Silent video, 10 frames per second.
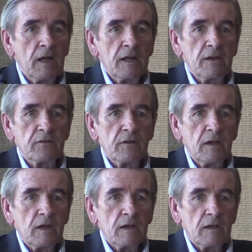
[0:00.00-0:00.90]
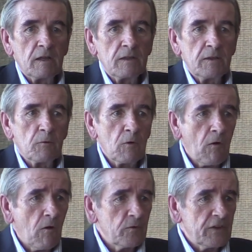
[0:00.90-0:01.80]
is there were
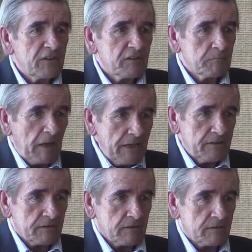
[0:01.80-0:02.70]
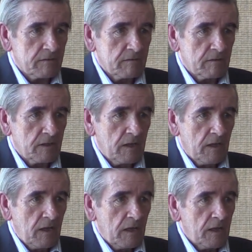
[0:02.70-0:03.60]
all these spaces
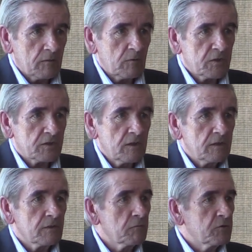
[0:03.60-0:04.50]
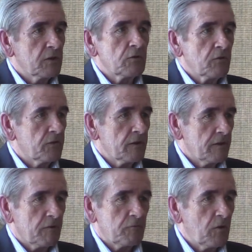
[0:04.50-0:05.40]
in which, to use
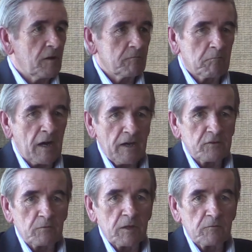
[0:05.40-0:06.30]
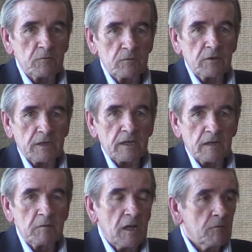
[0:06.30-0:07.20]
a very biased way of looking at
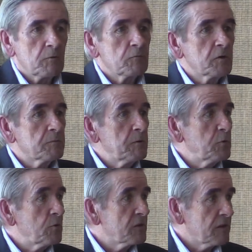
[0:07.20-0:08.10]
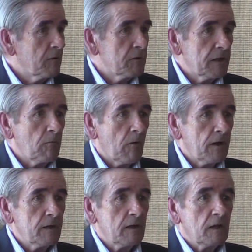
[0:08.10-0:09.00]
it, in which people could say what they
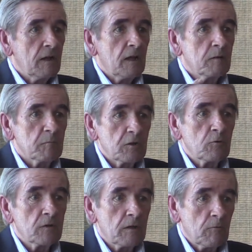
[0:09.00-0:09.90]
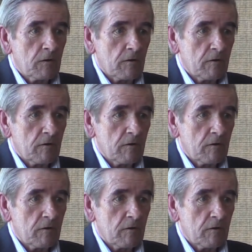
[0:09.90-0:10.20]
wanted and be who they were.